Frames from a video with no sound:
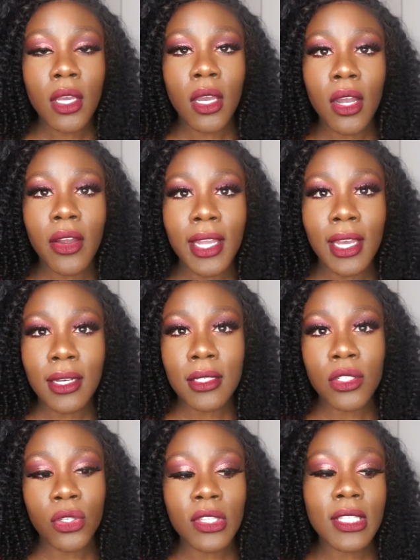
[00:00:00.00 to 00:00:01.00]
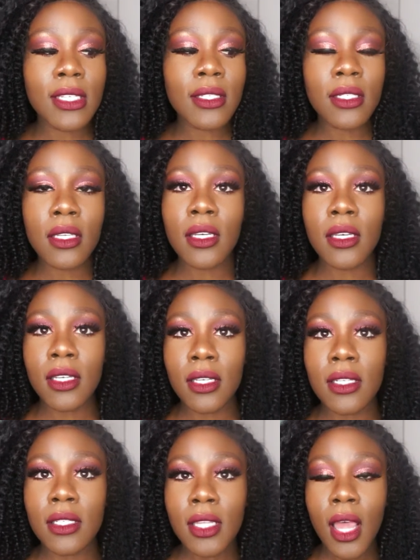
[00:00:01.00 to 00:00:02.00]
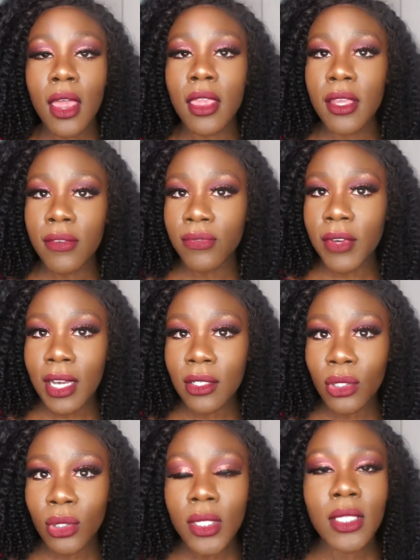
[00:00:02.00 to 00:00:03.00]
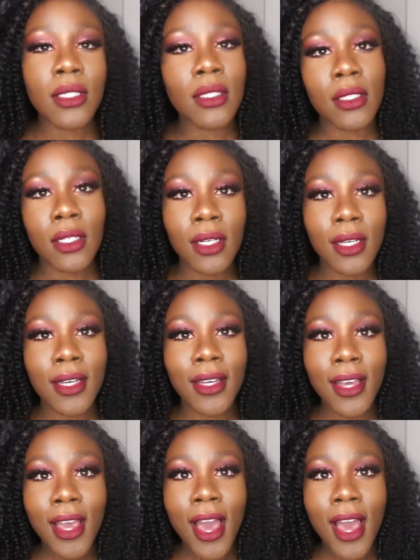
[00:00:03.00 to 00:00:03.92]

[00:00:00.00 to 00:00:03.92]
Alright guys, so this is the final look.